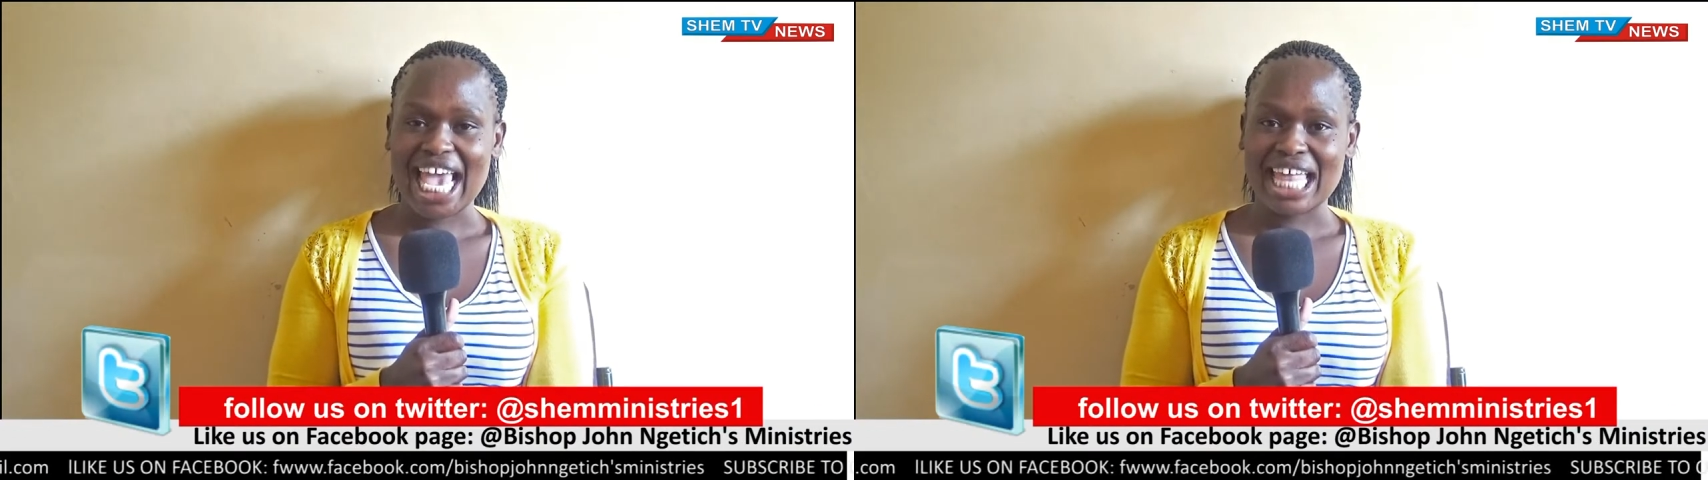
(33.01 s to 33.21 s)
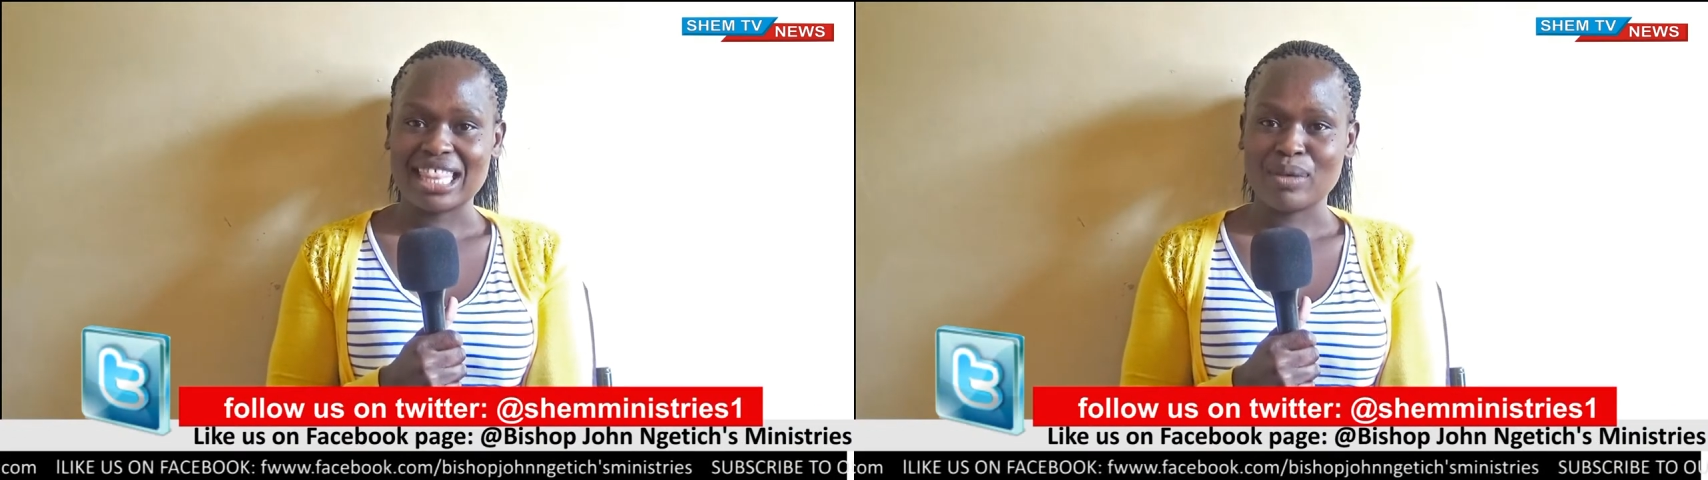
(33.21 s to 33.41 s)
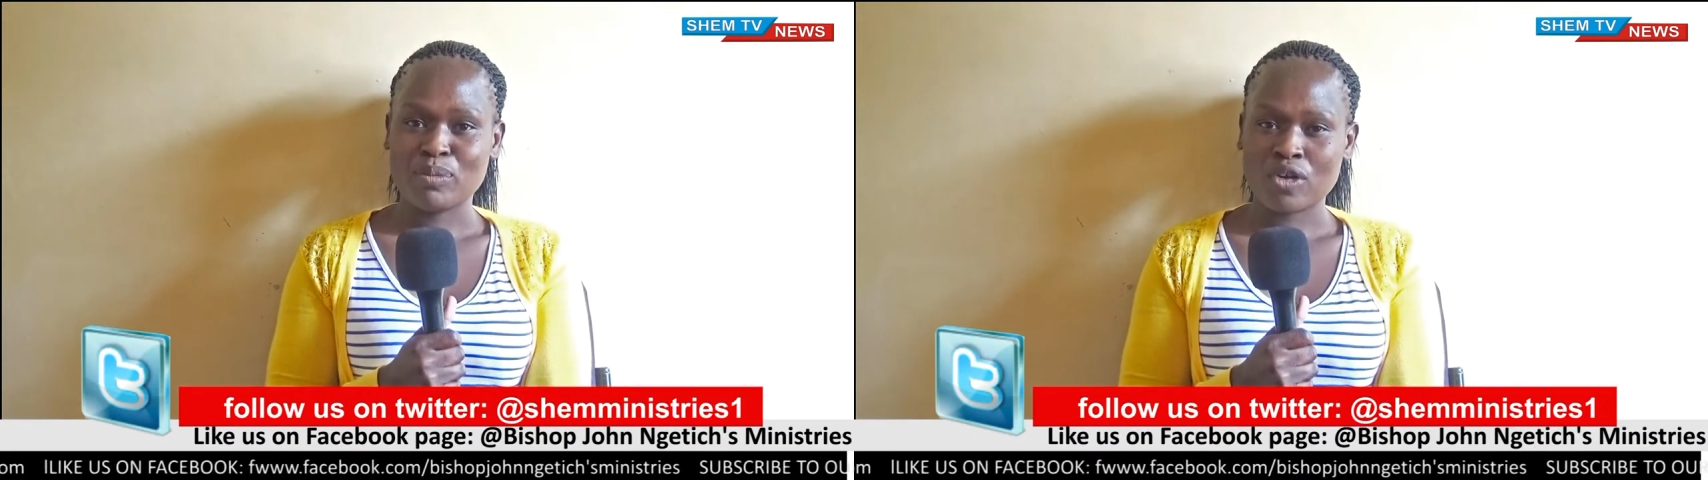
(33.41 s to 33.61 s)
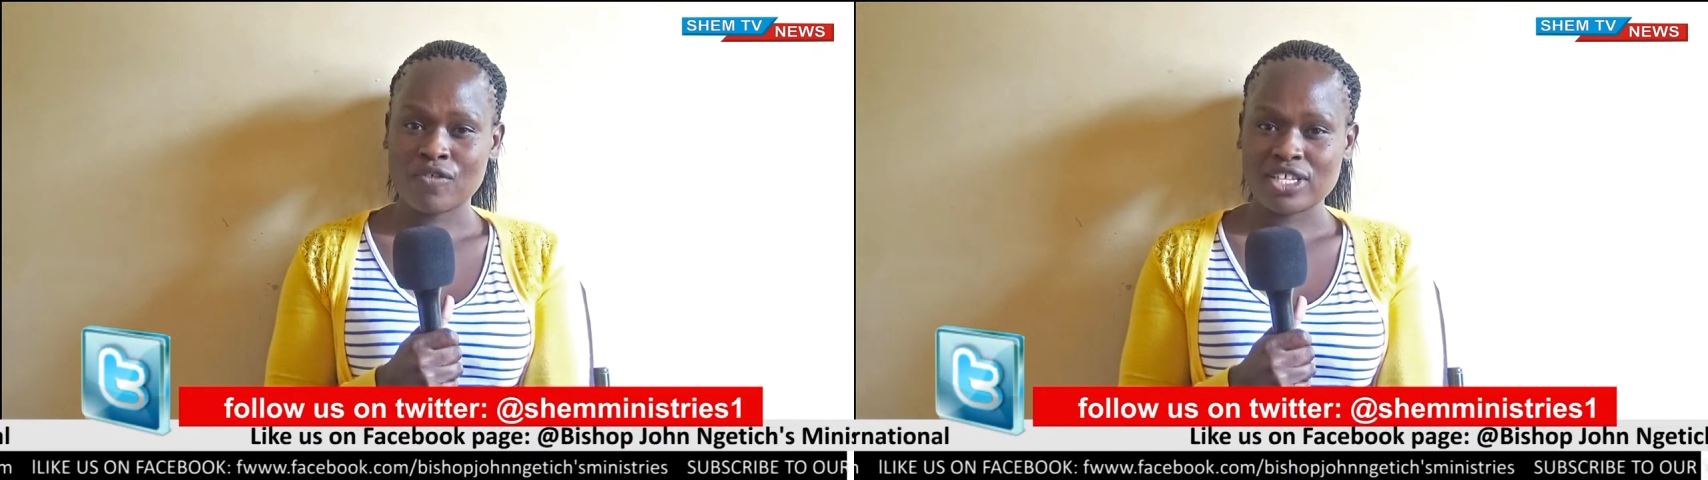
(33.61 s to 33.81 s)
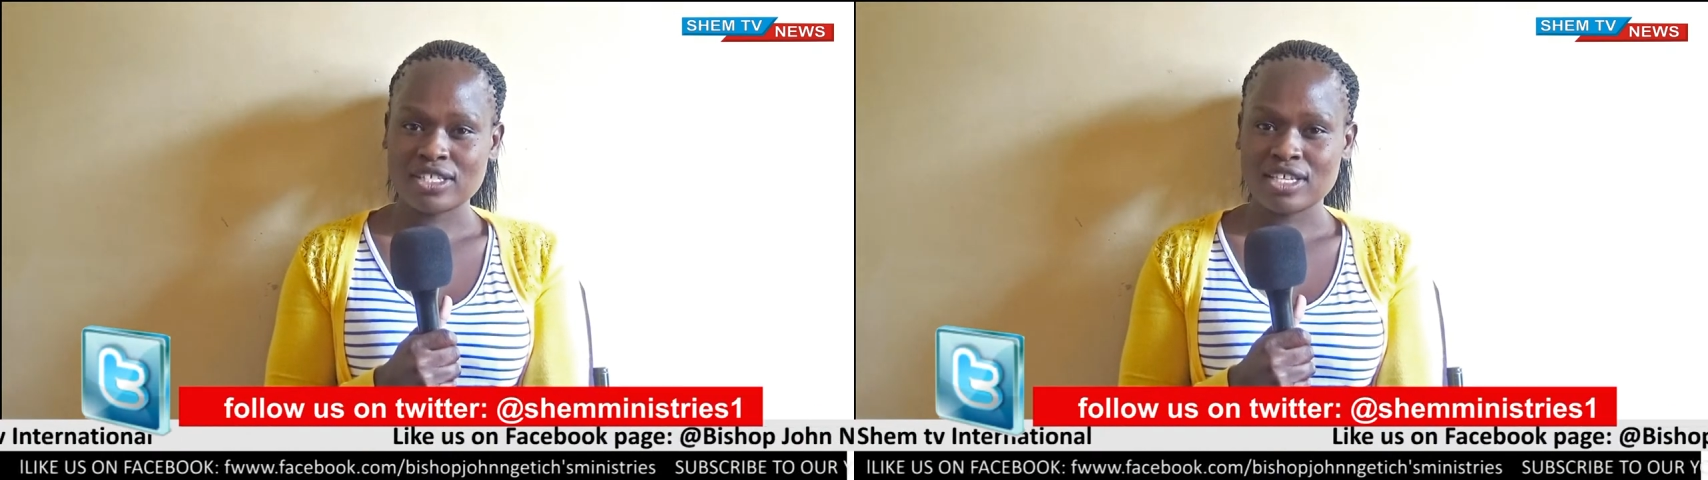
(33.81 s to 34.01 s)
and the
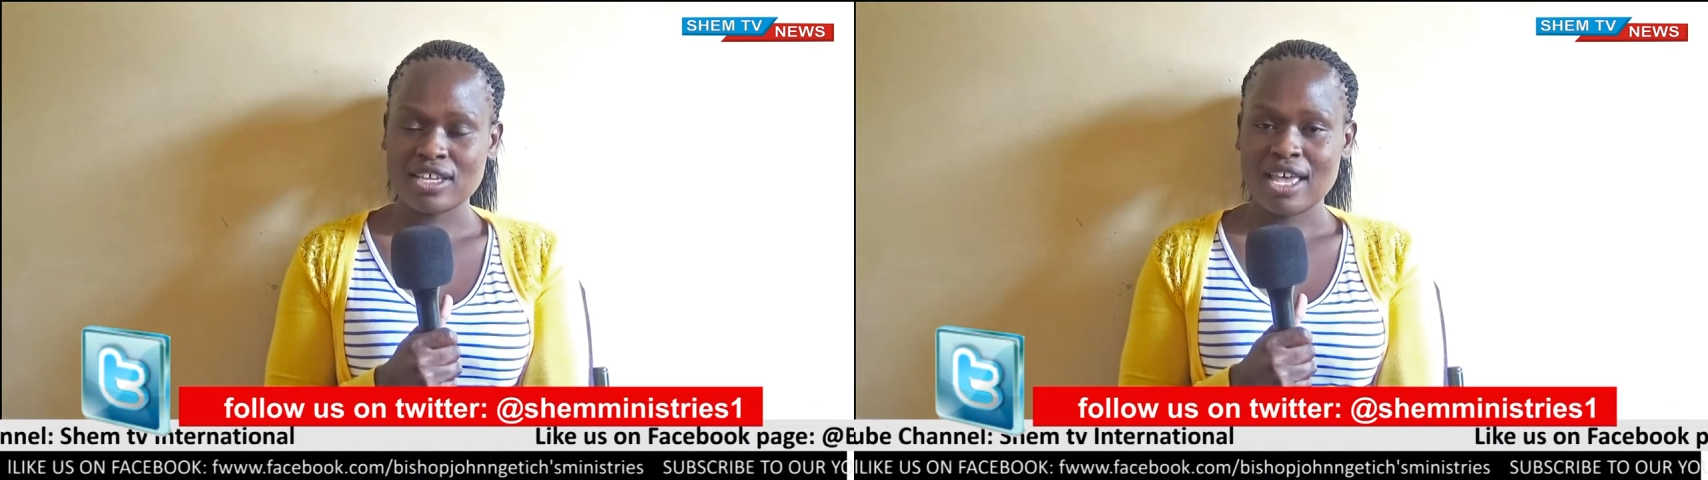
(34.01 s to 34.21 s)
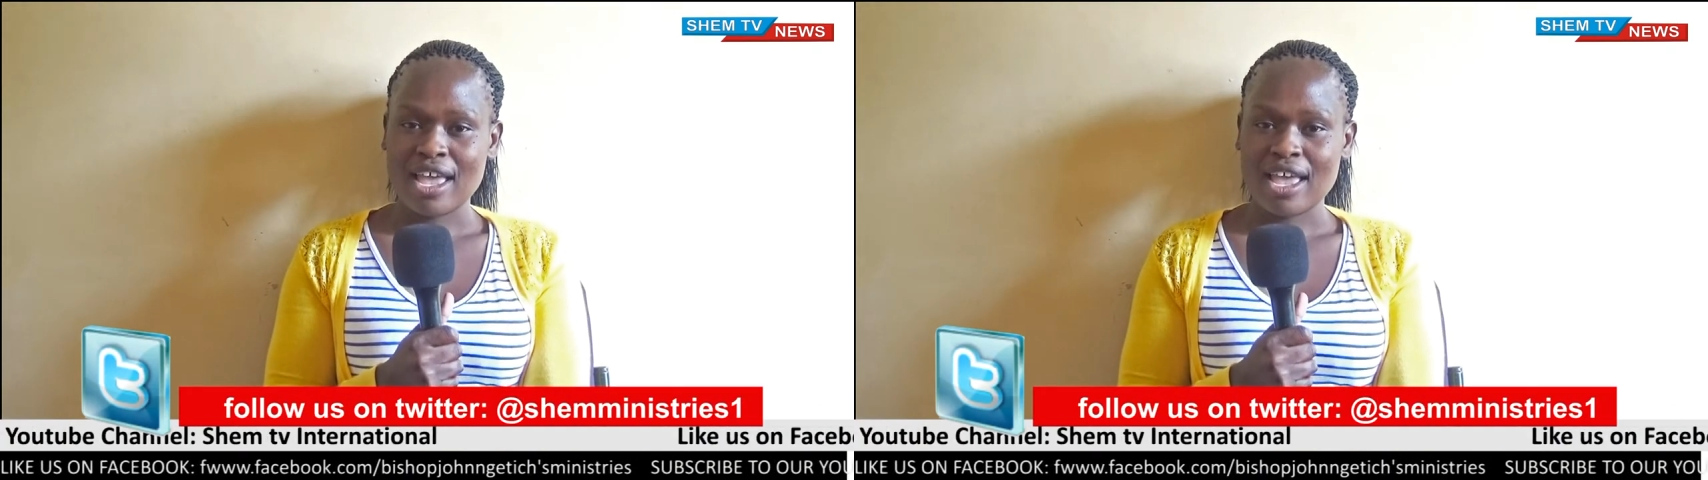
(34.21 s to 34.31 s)
prophecy